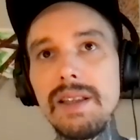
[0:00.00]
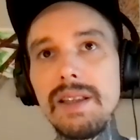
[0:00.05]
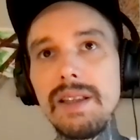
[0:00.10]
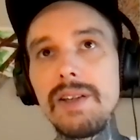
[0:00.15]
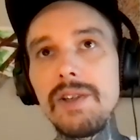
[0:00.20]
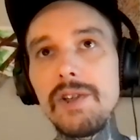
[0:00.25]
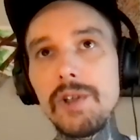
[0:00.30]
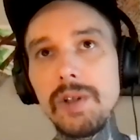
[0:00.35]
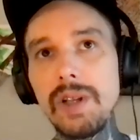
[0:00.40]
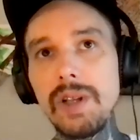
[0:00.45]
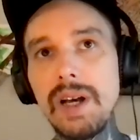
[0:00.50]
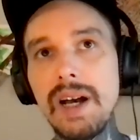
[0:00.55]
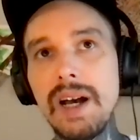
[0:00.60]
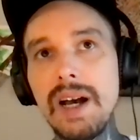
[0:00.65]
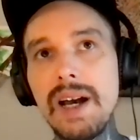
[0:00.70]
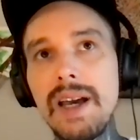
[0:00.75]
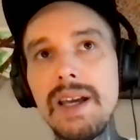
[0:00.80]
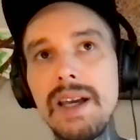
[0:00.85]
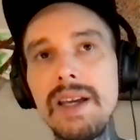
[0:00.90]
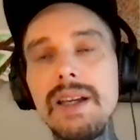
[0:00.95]
in
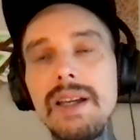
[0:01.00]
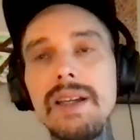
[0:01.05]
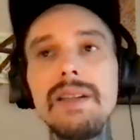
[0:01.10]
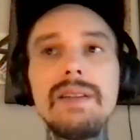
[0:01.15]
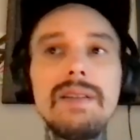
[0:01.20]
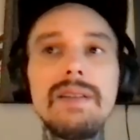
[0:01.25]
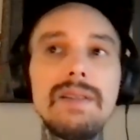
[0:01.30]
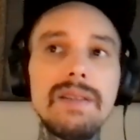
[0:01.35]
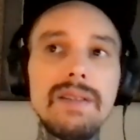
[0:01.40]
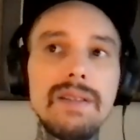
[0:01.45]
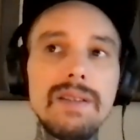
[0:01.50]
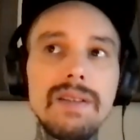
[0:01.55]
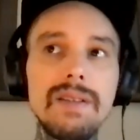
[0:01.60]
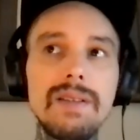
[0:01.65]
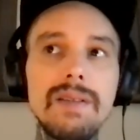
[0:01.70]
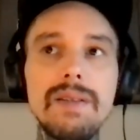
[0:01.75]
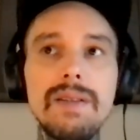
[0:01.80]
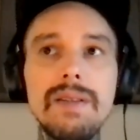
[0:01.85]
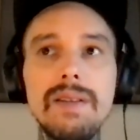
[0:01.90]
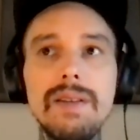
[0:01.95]
July,
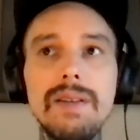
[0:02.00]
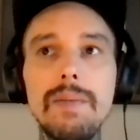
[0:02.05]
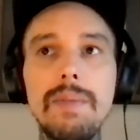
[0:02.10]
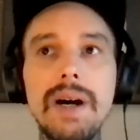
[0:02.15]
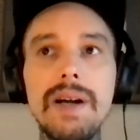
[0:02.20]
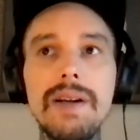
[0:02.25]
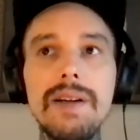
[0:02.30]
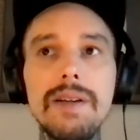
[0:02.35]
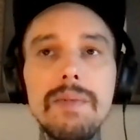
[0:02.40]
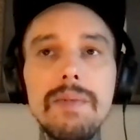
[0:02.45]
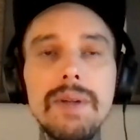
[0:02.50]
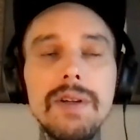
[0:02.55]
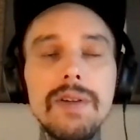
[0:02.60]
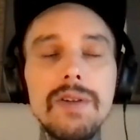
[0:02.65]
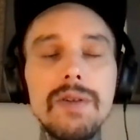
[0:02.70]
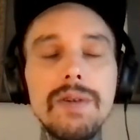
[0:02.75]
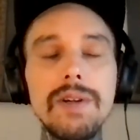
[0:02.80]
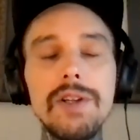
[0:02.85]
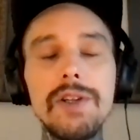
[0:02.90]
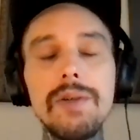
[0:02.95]
the Biden
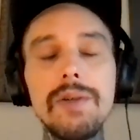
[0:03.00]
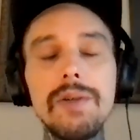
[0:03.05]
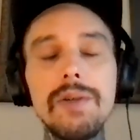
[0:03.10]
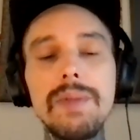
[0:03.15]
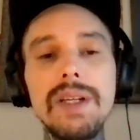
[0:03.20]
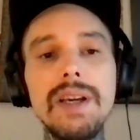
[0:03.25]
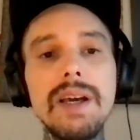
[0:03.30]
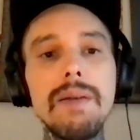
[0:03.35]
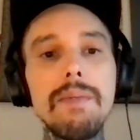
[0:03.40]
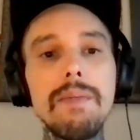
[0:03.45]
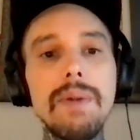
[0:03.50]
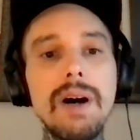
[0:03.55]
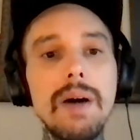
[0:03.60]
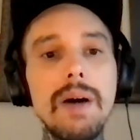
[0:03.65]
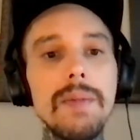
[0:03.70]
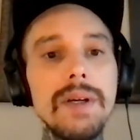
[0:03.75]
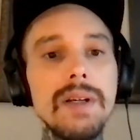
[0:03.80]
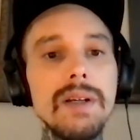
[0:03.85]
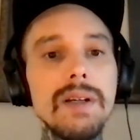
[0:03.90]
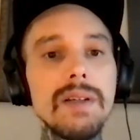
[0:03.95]
administration began
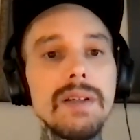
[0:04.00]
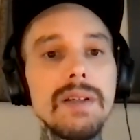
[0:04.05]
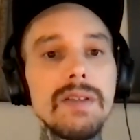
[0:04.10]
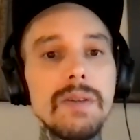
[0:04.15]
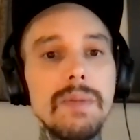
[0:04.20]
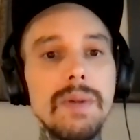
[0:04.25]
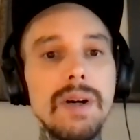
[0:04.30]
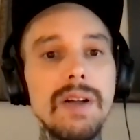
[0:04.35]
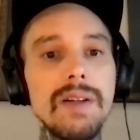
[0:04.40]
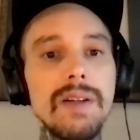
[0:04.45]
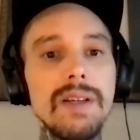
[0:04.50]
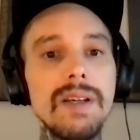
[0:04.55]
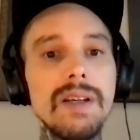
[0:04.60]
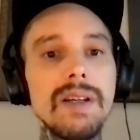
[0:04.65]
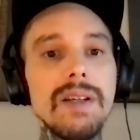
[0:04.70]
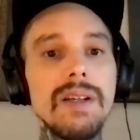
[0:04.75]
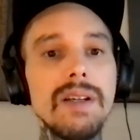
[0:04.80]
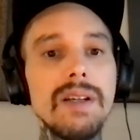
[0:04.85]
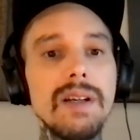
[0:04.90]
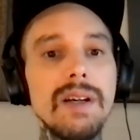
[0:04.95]
bombing
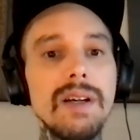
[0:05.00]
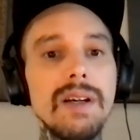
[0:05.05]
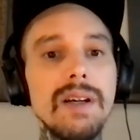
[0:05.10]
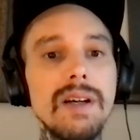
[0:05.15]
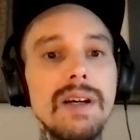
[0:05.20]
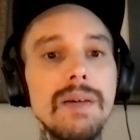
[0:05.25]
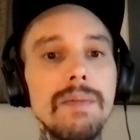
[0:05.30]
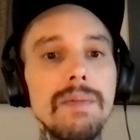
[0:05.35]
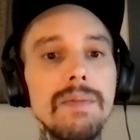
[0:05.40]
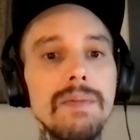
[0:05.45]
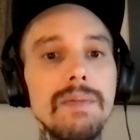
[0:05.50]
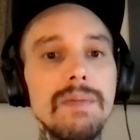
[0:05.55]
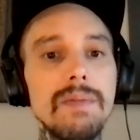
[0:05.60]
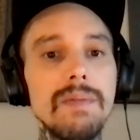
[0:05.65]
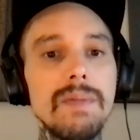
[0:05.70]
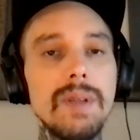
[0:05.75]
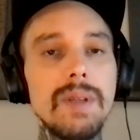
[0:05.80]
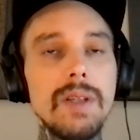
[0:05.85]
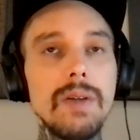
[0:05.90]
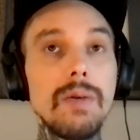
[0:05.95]
Somalia. Um,
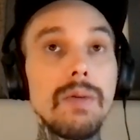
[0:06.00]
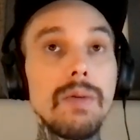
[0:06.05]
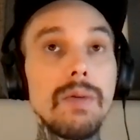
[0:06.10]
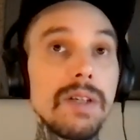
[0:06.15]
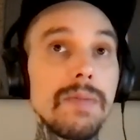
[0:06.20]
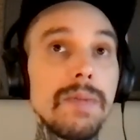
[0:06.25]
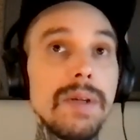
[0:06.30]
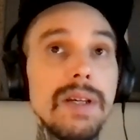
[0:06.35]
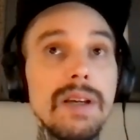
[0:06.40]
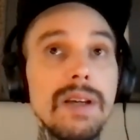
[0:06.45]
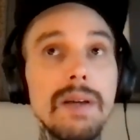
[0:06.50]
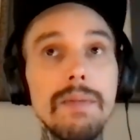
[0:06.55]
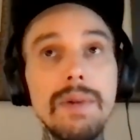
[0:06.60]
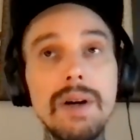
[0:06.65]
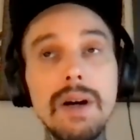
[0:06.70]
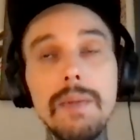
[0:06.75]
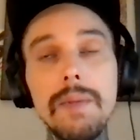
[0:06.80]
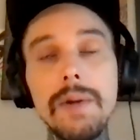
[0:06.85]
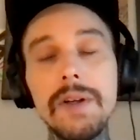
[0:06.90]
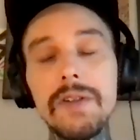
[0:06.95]
the U.S. began
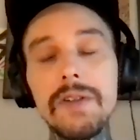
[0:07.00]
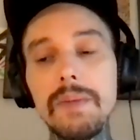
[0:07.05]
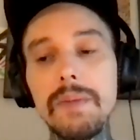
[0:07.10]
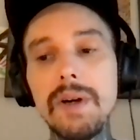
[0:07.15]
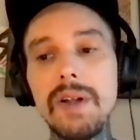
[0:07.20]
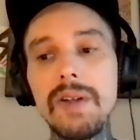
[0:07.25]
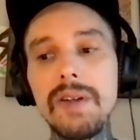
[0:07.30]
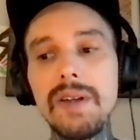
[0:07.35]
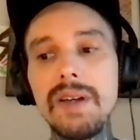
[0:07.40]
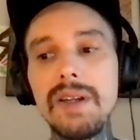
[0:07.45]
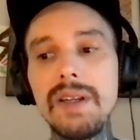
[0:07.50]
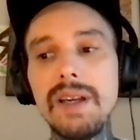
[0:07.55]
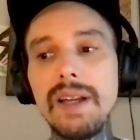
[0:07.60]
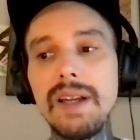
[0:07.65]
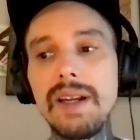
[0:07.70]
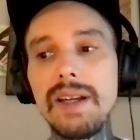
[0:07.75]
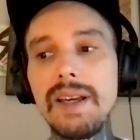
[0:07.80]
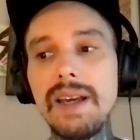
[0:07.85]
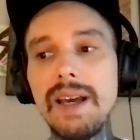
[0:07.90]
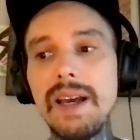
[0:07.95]
bombing Somalia yet
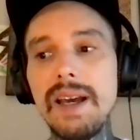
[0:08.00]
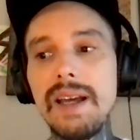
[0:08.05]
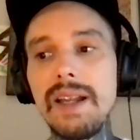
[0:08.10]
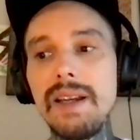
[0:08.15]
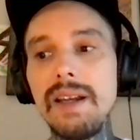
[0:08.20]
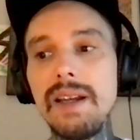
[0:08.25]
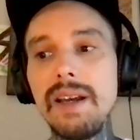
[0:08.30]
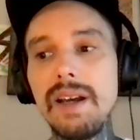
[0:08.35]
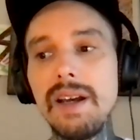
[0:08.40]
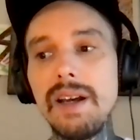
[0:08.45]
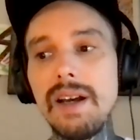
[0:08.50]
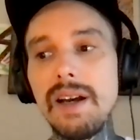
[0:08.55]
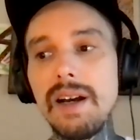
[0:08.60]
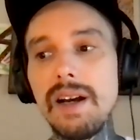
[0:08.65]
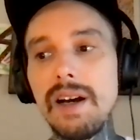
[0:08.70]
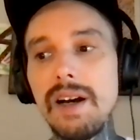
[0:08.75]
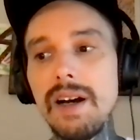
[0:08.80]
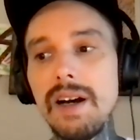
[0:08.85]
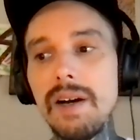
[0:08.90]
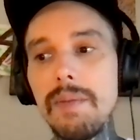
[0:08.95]
again,
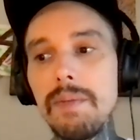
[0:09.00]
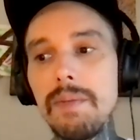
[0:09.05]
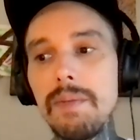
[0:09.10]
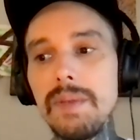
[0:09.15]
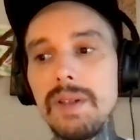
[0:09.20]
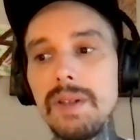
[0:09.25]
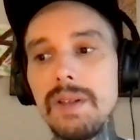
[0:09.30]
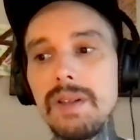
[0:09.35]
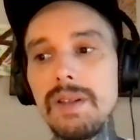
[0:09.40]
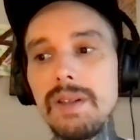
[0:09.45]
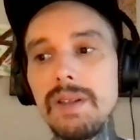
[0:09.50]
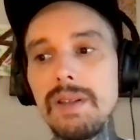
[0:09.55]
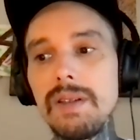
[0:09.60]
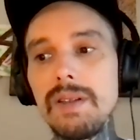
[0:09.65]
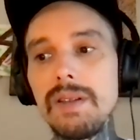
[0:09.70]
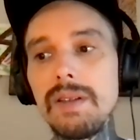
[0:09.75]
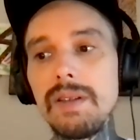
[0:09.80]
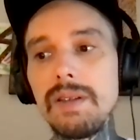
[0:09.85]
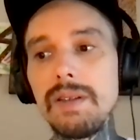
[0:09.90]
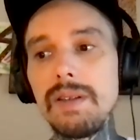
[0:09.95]
um,
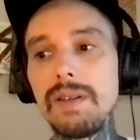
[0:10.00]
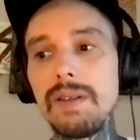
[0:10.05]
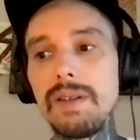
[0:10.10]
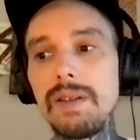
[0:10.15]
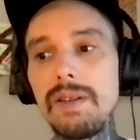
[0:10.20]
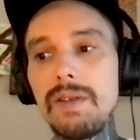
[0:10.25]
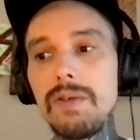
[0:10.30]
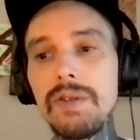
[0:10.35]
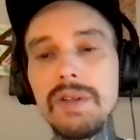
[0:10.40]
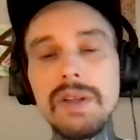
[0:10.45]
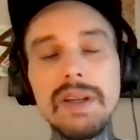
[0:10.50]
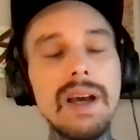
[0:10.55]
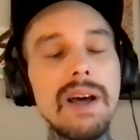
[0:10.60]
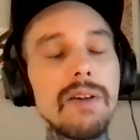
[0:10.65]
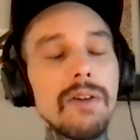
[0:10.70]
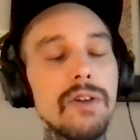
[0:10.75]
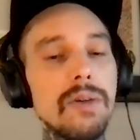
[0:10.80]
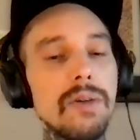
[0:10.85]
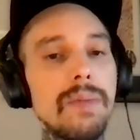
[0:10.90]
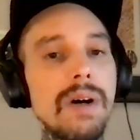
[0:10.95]
using
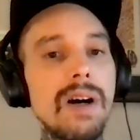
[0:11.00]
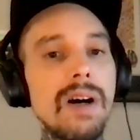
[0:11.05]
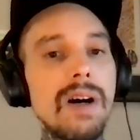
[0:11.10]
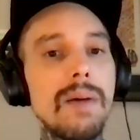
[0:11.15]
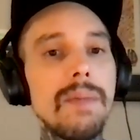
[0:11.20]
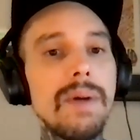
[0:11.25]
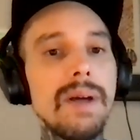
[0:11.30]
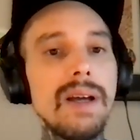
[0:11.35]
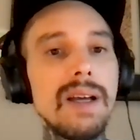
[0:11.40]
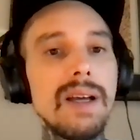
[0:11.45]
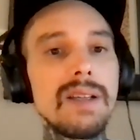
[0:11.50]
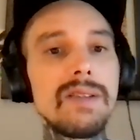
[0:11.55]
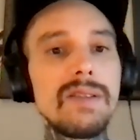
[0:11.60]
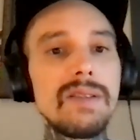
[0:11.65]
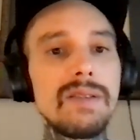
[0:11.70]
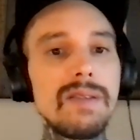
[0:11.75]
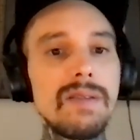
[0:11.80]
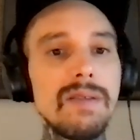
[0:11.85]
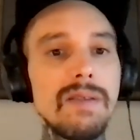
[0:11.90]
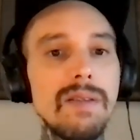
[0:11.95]
Al Shabaab
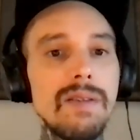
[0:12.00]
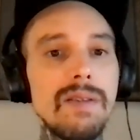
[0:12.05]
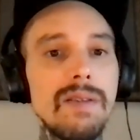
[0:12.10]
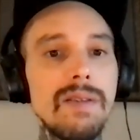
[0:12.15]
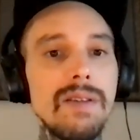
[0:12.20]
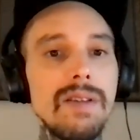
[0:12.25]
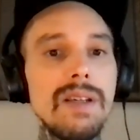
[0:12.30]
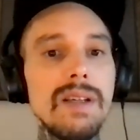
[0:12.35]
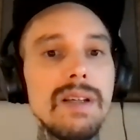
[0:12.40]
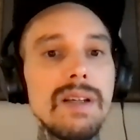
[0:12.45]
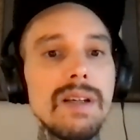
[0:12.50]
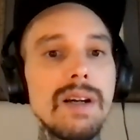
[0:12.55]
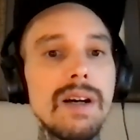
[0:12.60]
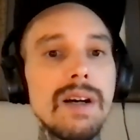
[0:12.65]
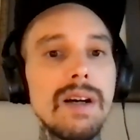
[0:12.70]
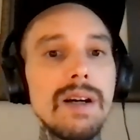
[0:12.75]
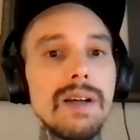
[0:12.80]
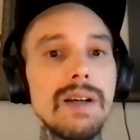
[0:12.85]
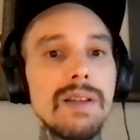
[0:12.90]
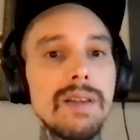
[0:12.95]
as the
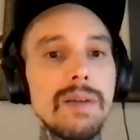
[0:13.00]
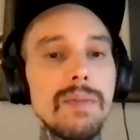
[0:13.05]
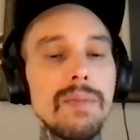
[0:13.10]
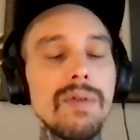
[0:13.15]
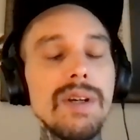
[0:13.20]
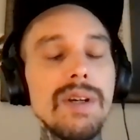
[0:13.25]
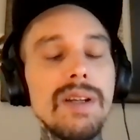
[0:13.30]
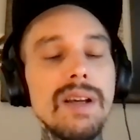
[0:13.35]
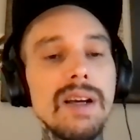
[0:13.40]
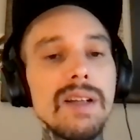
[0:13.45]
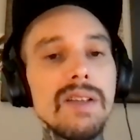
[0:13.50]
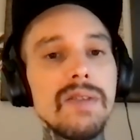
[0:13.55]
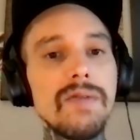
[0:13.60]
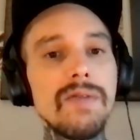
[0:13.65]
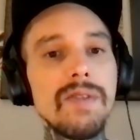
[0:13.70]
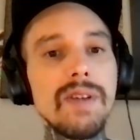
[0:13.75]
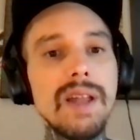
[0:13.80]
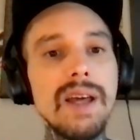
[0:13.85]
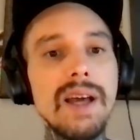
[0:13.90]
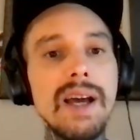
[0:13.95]
uh, the pretense
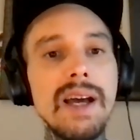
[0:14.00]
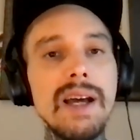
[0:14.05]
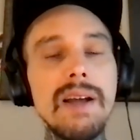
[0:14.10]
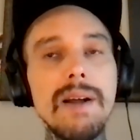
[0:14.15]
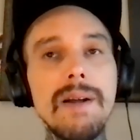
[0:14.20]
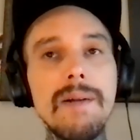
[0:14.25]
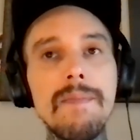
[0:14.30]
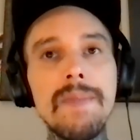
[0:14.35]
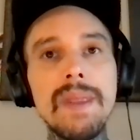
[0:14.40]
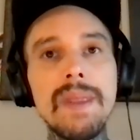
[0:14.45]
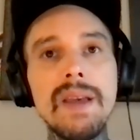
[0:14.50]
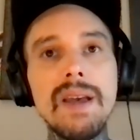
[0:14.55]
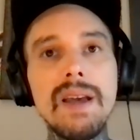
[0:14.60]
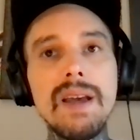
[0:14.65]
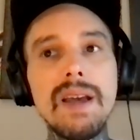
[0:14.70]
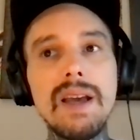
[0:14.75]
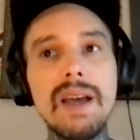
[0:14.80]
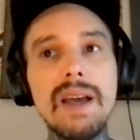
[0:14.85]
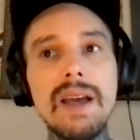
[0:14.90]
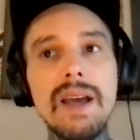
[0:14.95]
for that,
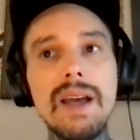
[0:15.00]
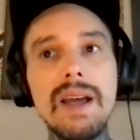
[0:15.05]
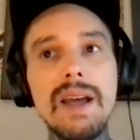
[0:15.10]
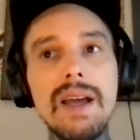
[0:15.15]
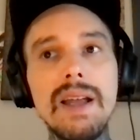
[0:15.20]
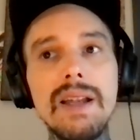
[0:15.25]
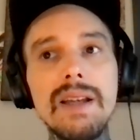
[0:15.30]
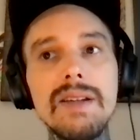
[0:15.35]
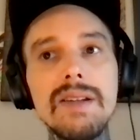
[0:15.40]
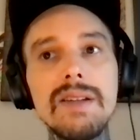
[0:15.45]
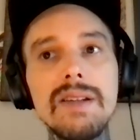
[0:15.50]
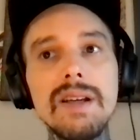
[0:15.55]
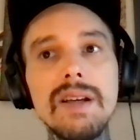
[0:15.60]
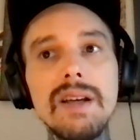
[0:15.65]
and